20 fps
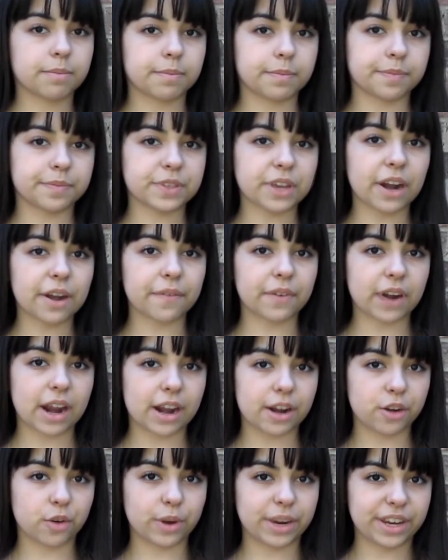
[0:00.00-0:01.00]
I'm sorry for
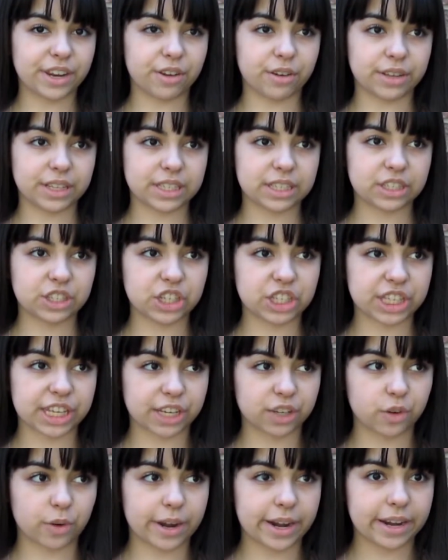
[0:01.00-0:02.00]
that annoying noise. Just ignore